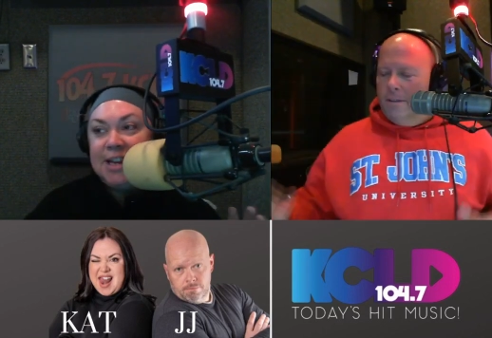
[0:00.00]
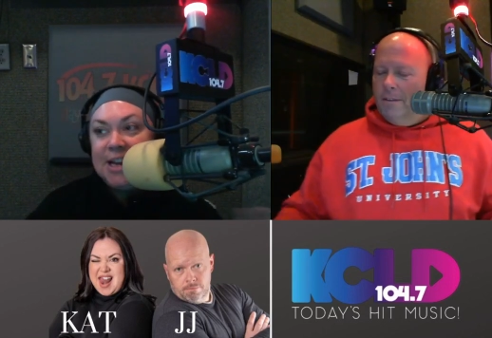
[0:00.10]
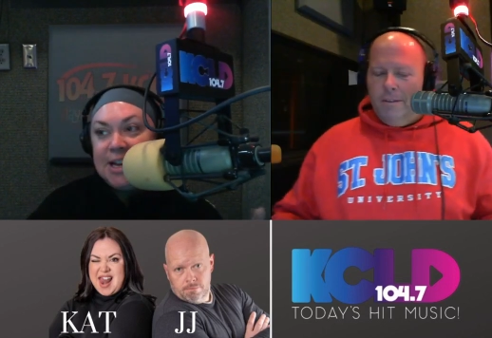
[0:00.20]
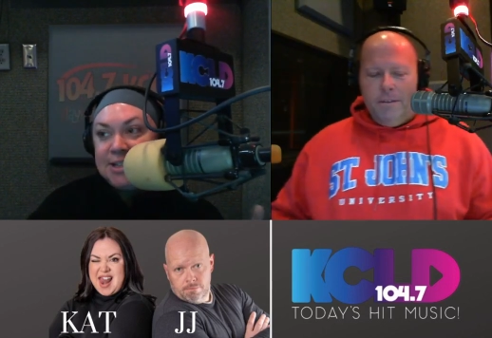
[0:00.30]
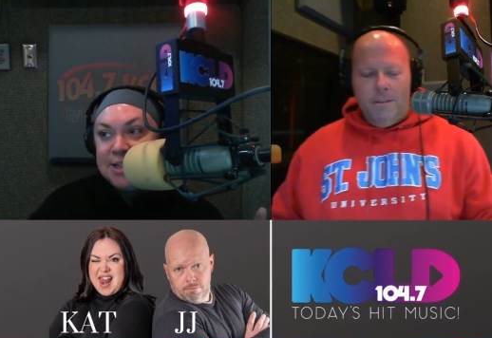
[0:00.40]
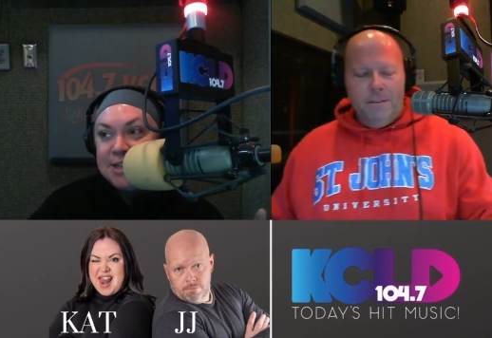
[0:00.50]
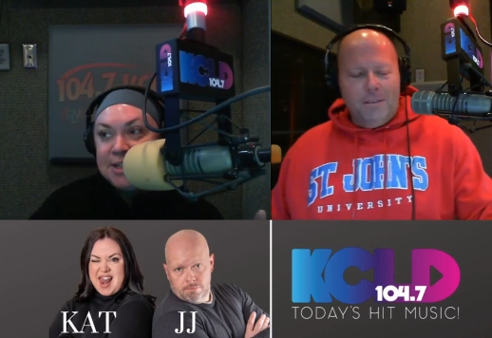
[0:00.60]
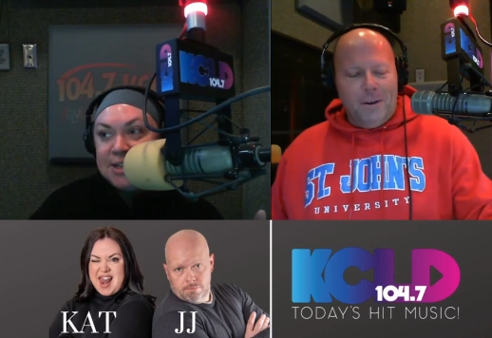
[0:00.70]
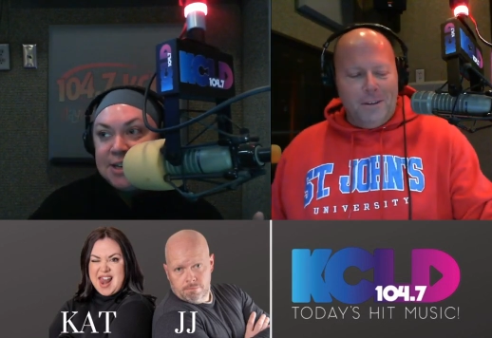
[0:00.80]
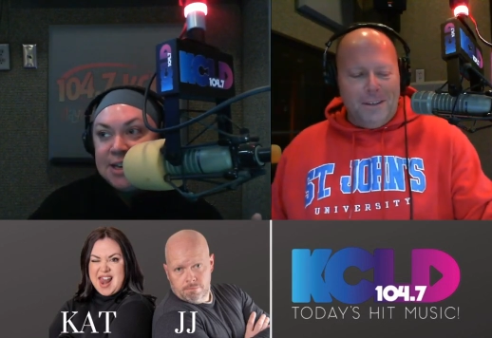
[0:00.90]
Speaker 1: eat.
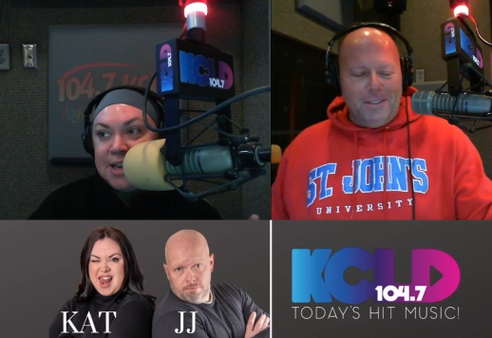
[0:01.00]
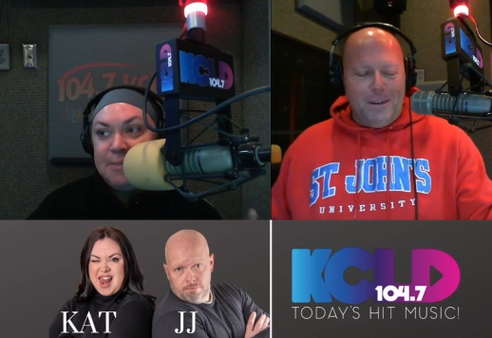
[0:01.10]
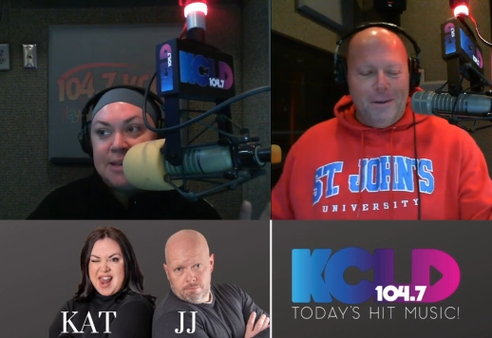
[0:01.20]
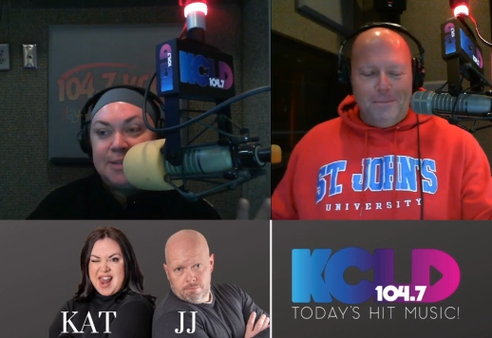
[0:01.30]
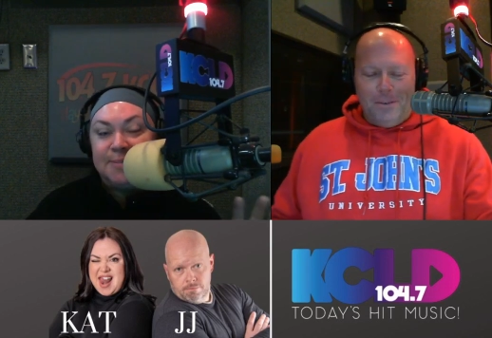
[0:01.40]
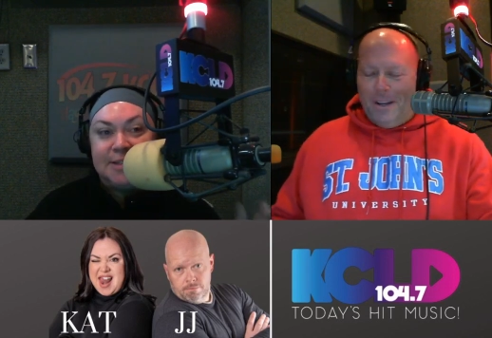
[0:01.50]
Speaker 2: Oh, yeah, he makes